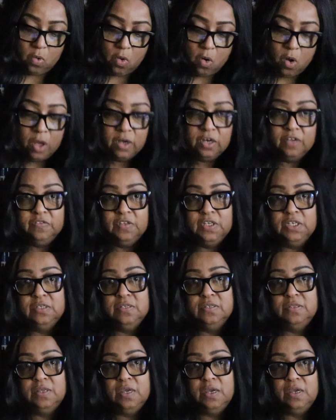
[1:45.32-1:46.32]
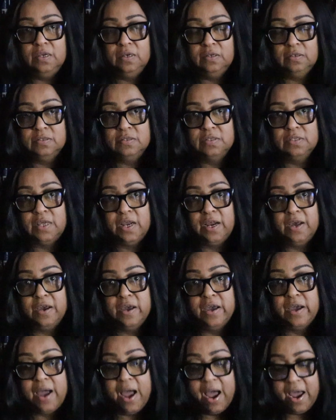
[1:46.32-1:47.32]
All of these things
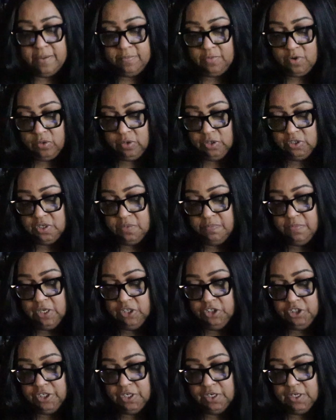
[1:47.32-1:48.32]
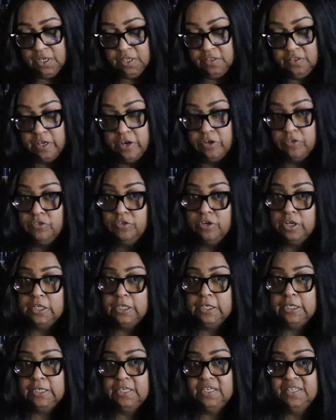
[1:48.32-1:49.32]
that I'm going to mention, there
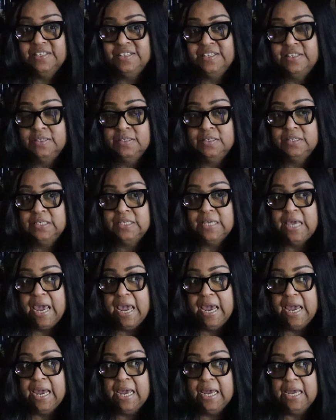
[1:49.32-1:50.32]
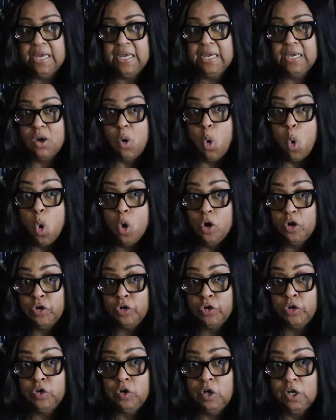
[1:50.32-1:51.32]
really isn't a
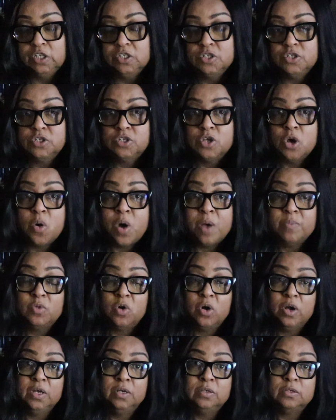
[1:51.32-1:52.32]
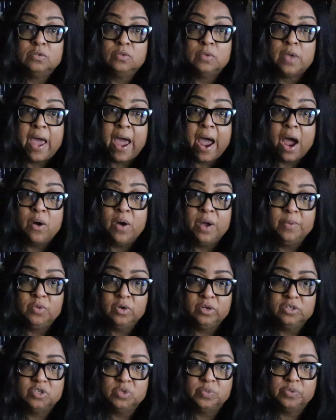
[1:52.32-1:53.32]
order. So how I'm
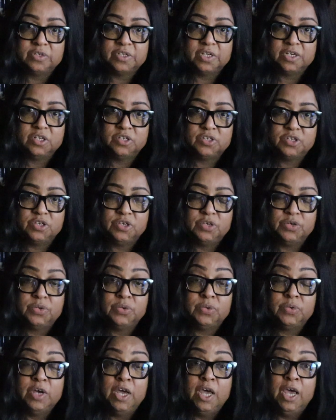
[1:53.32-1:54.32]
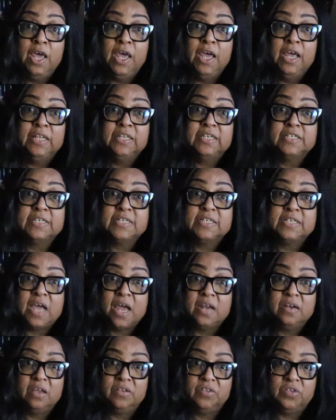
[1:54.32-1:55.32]
going to present it to you, this is
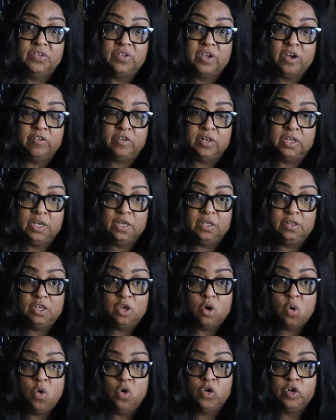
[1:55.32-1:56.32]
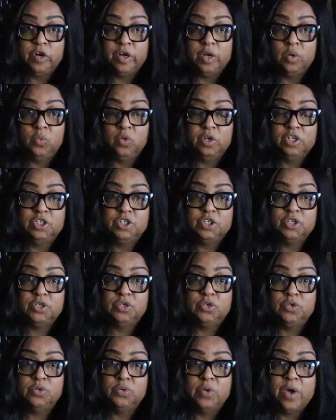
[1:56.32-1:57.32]
not necessarily the order in which
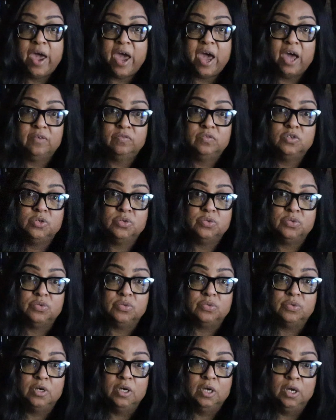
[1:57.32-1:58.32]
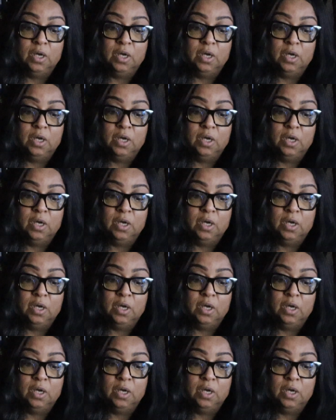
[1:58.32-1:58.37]
you have to